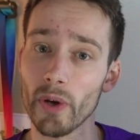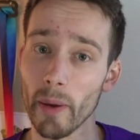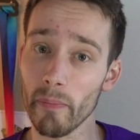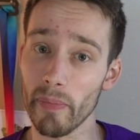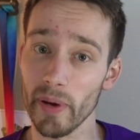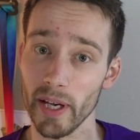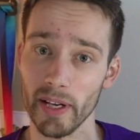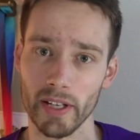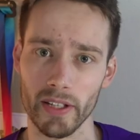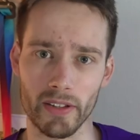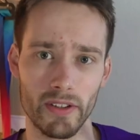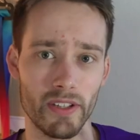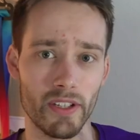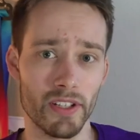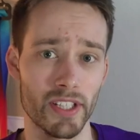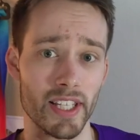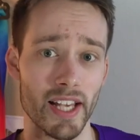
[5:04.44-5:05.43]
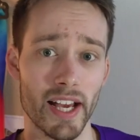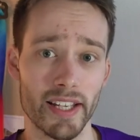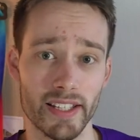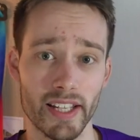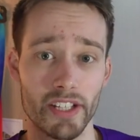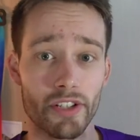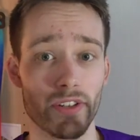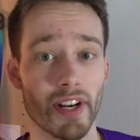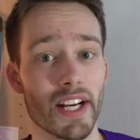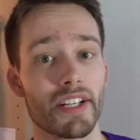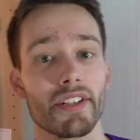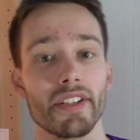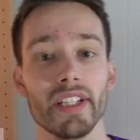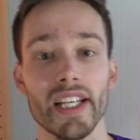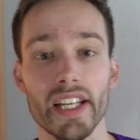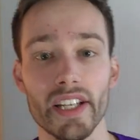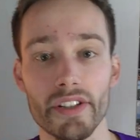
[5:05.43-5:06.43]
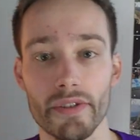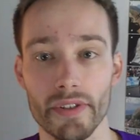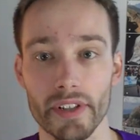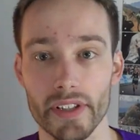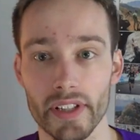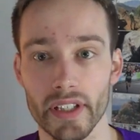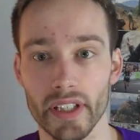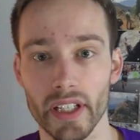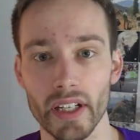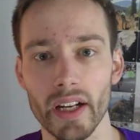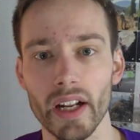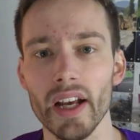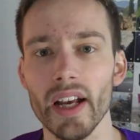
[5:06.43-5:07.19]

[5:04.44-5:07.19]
can pick the size that you're actually interested in.